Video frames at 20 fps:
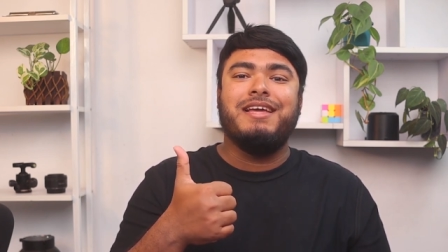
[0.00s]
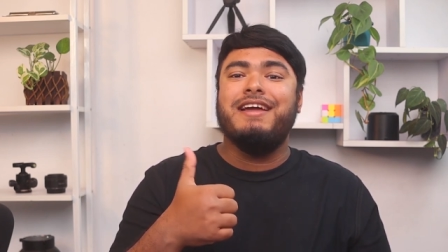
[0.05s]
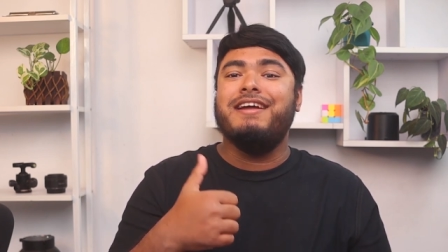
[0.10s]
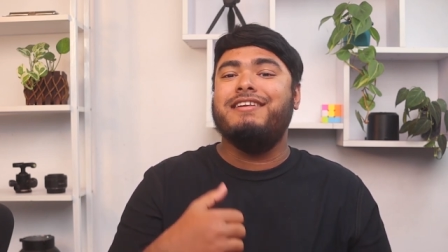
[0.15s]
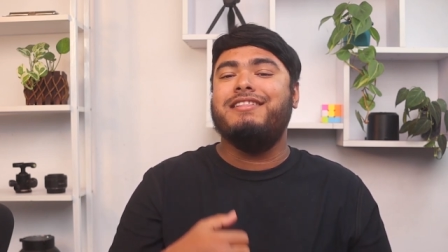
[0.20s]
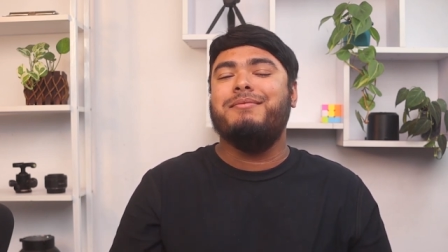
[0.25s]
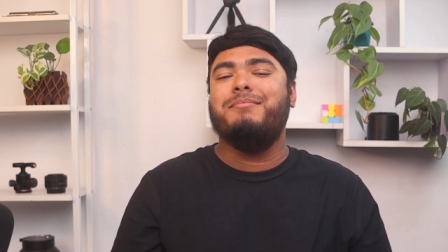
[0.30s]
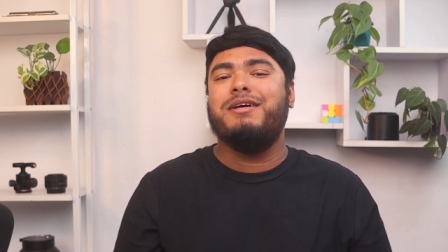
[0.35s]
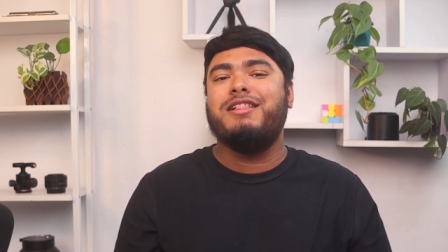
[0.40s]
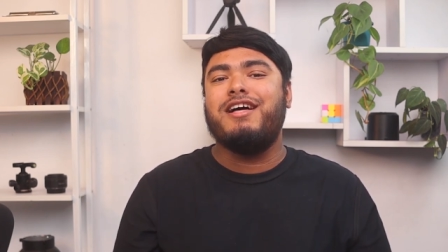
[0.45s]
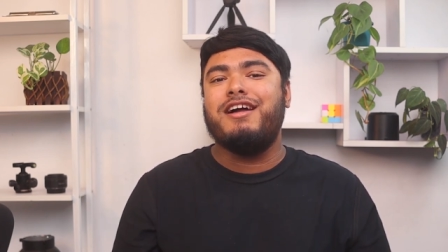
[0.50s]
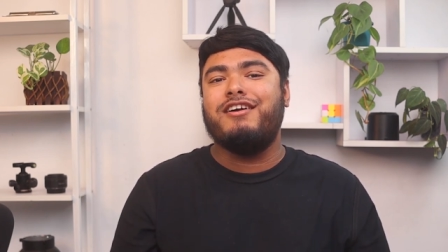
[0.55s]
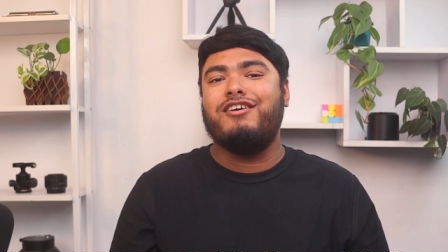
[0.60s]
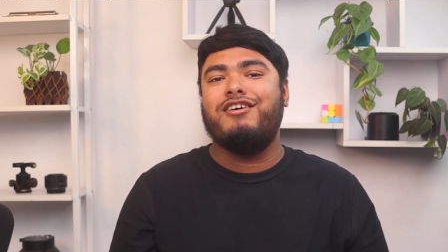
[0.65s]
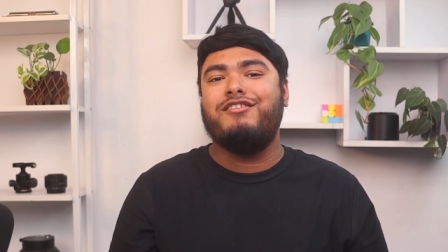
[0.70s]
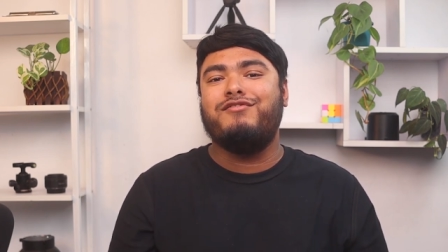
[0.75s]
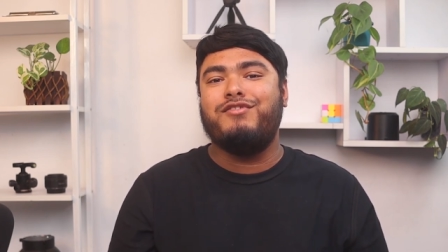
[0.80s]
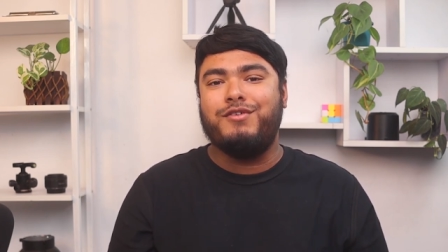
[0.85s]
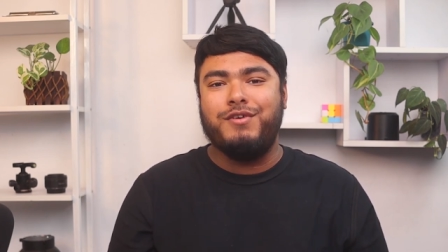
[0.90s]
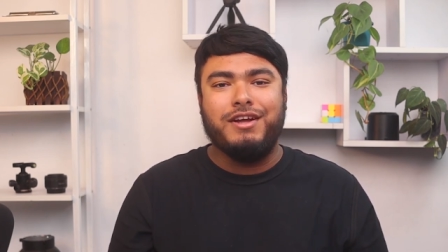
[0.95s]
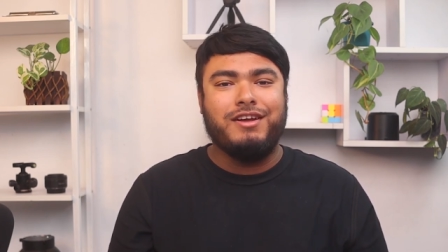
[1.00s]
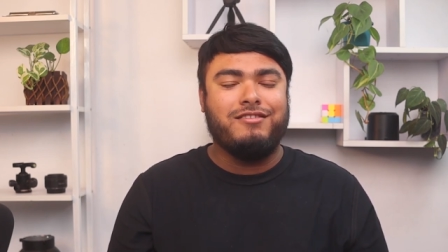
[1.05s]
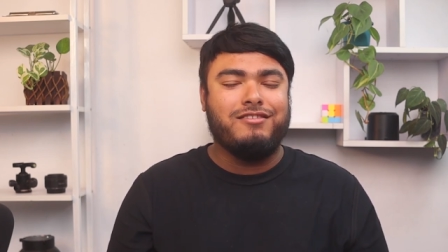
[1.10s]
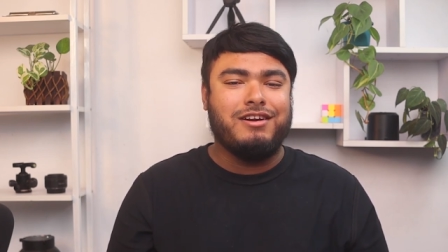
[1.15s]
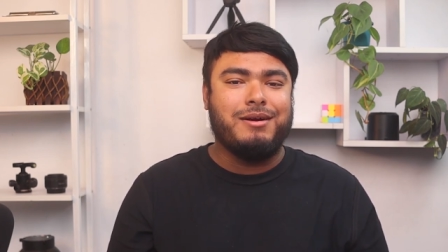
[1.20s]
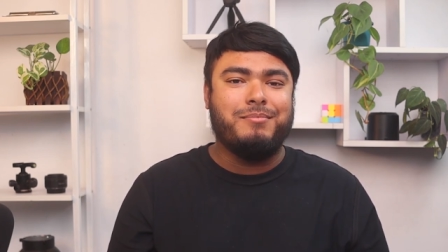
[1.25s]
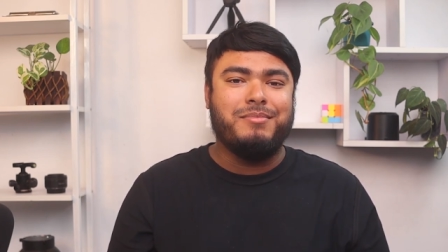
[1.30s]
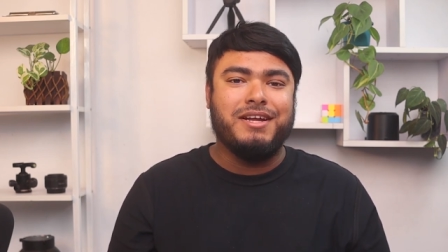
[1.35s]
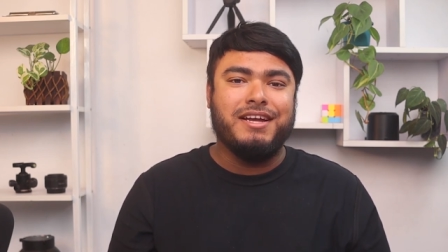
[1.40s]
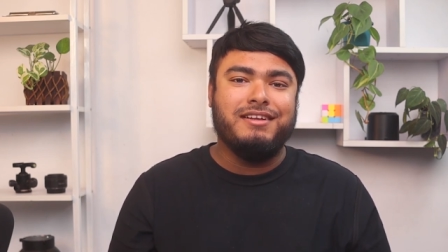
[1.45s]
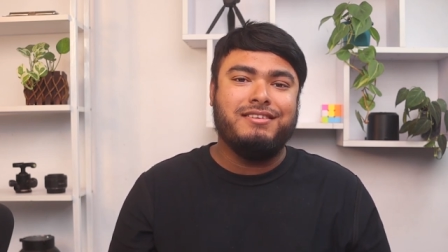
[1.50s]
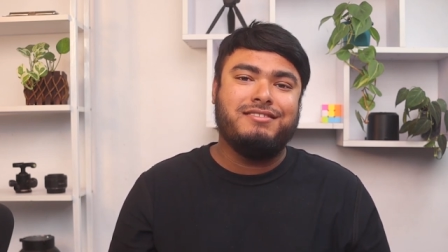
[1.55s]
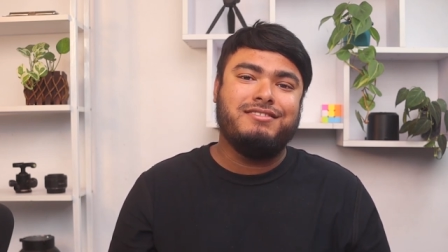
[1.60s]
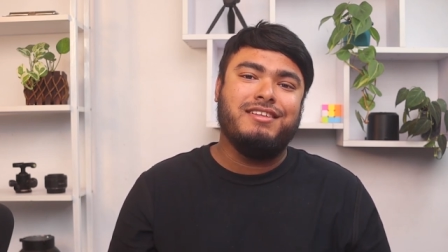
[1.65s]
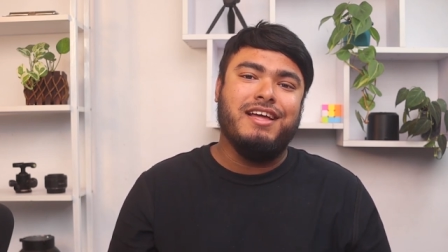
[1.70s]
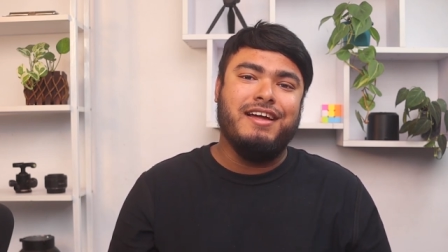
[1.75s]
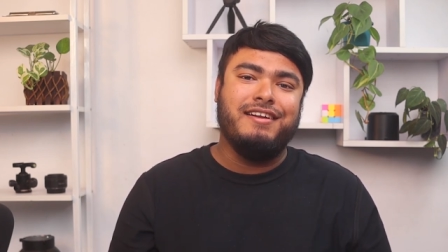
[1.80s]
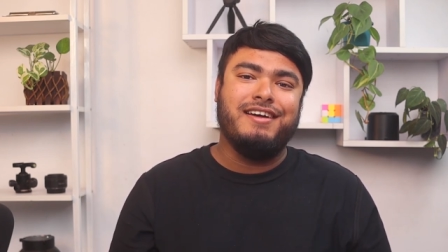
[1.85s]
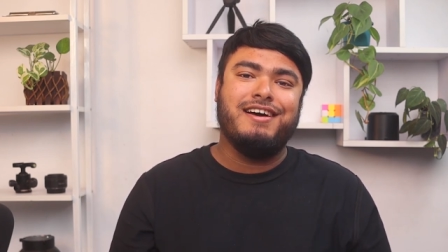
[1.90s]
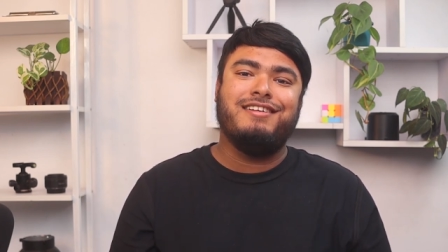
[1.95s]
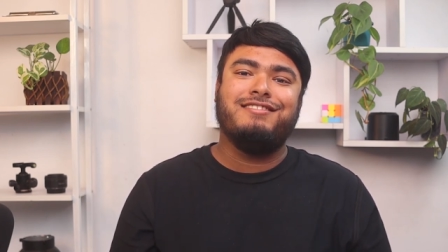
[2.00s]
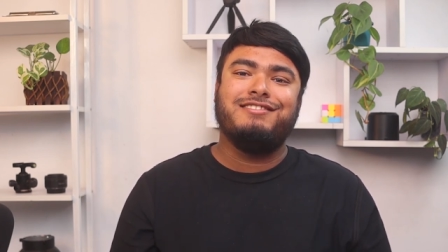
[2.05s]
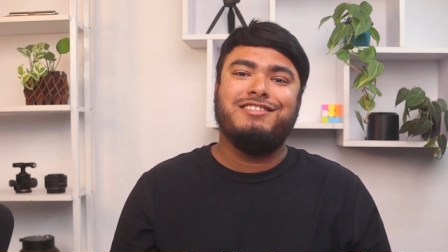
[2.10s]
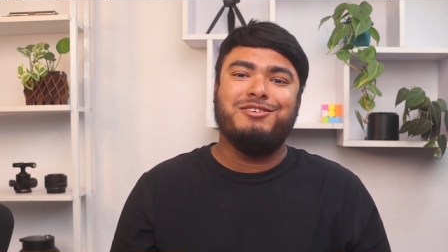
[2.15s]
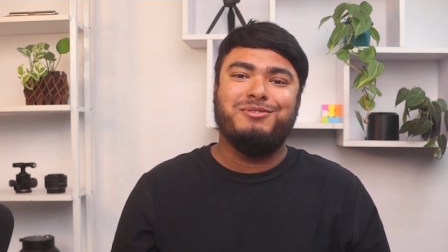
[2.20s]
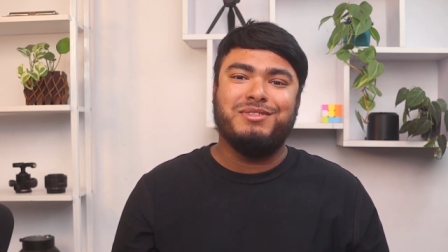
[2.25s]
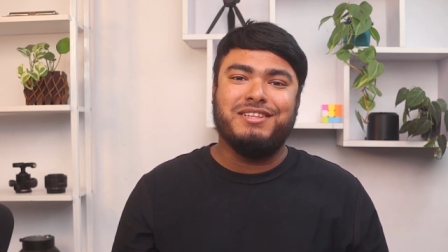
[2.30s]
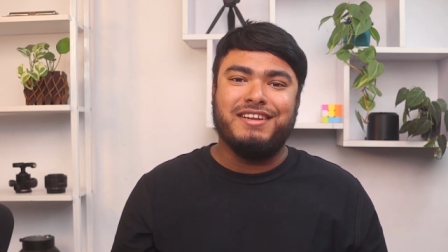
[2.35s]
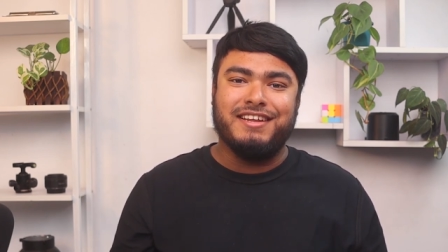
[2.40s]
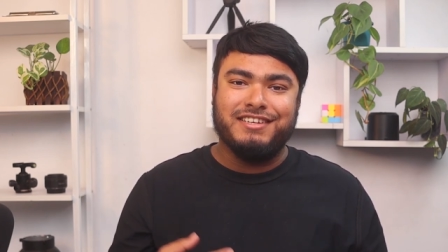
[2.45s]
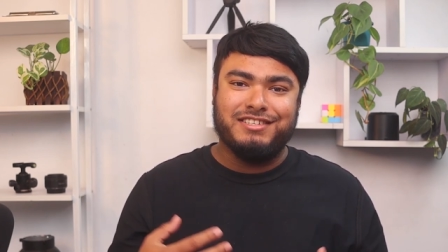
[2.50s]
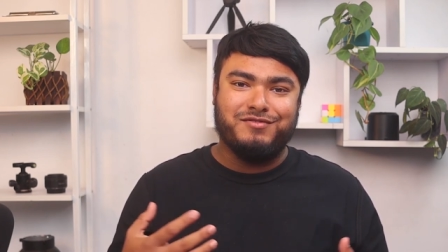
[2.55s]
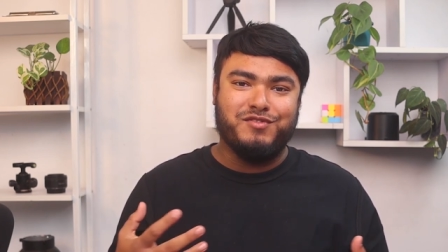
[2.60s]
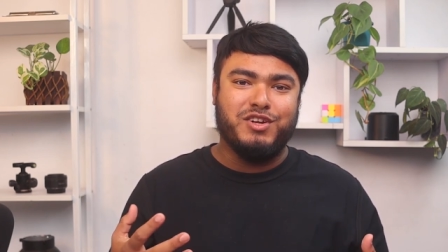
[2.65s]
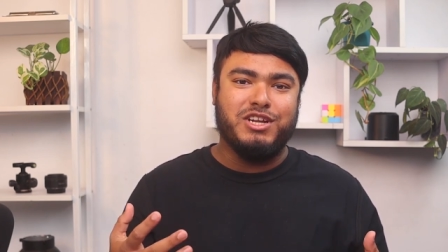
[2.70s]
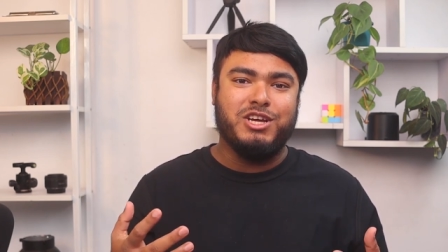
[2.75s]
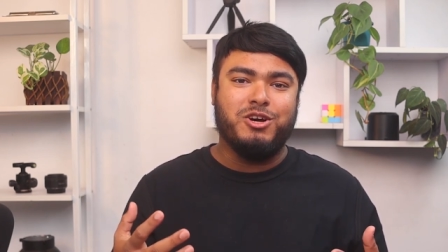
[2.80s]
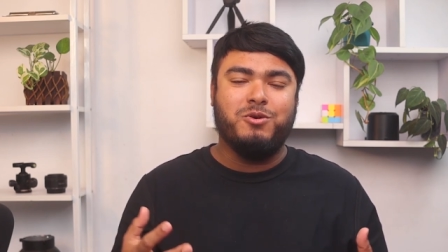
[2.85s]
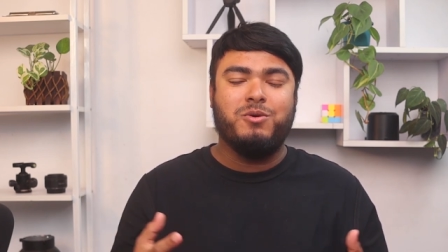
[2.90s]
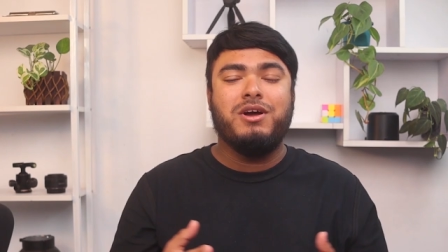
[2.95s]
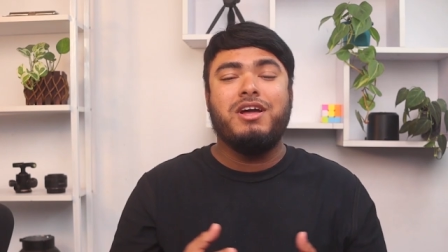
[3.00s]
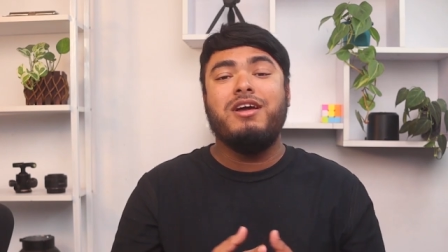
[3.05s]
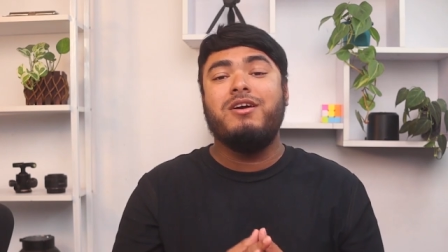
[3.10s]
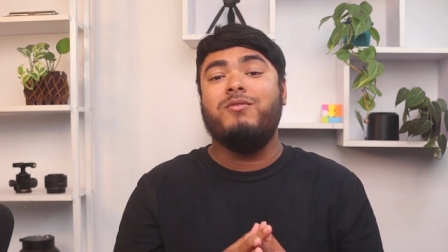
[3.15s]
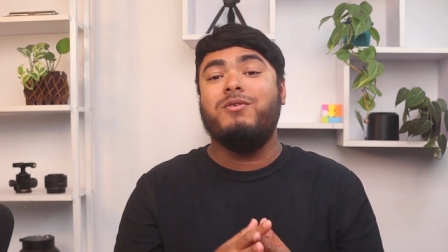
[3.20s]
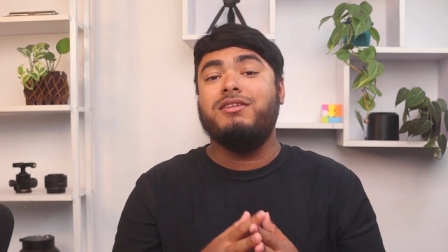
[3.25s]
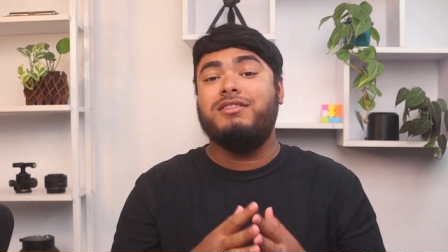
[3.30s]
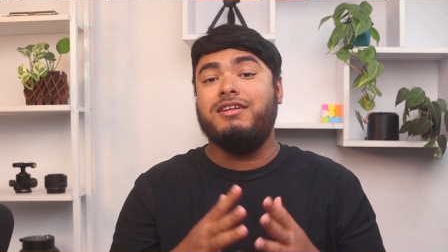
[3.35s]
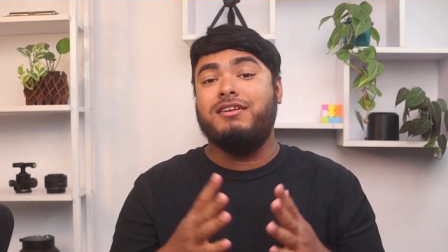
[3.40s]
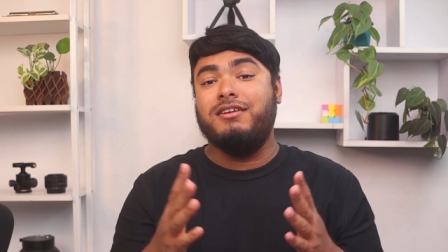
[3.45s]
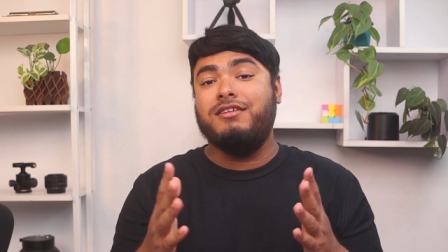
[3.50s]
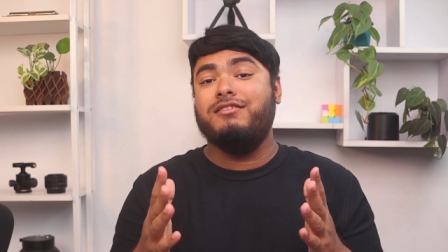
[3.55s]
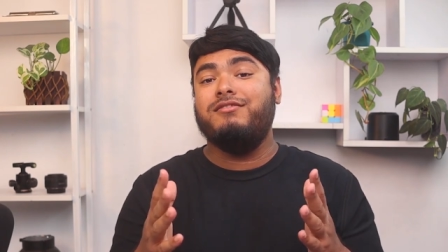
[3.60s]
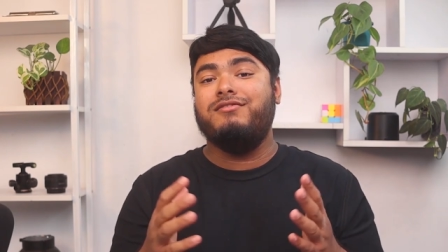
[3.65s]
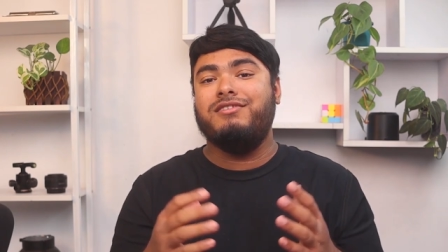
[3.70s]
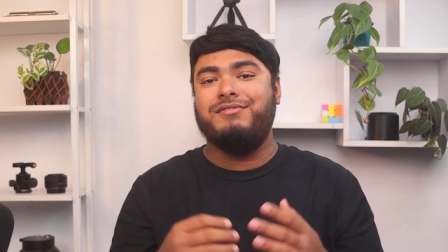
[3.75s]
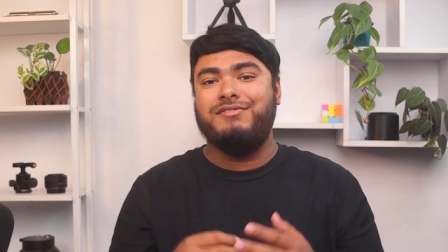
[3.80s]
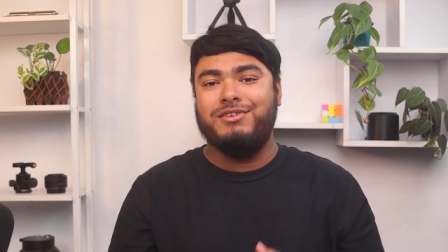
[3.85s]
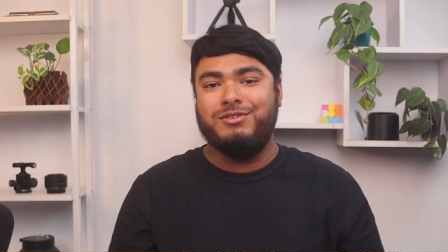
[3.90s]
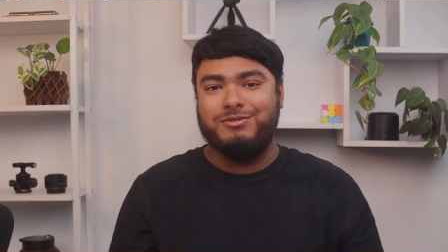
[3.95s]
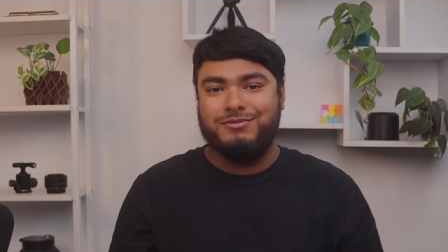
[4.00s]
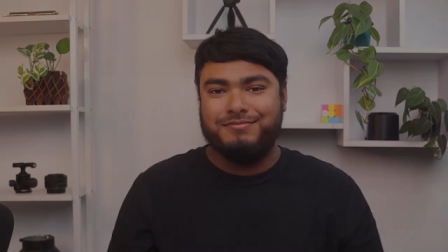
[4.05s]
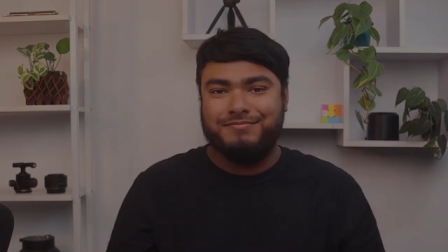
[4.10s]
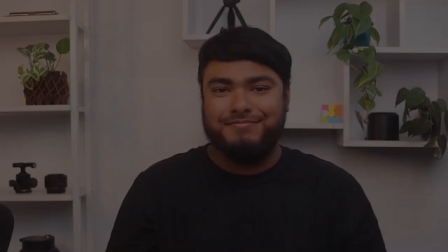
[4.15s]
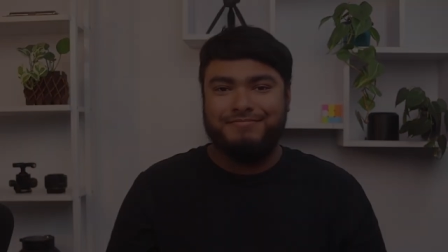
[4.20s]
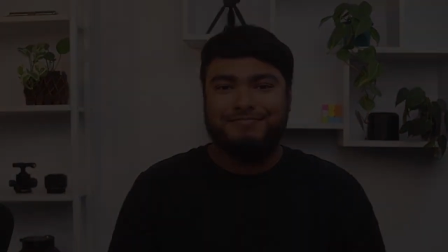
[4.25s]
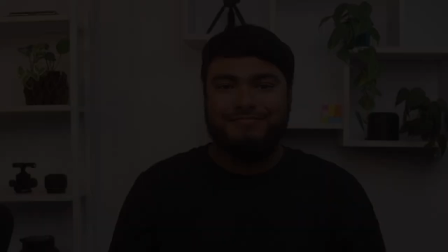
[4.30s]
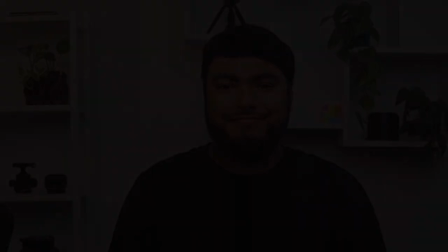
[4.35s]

Hit the bell icon for regular updates and I'll see you in the next video with another review.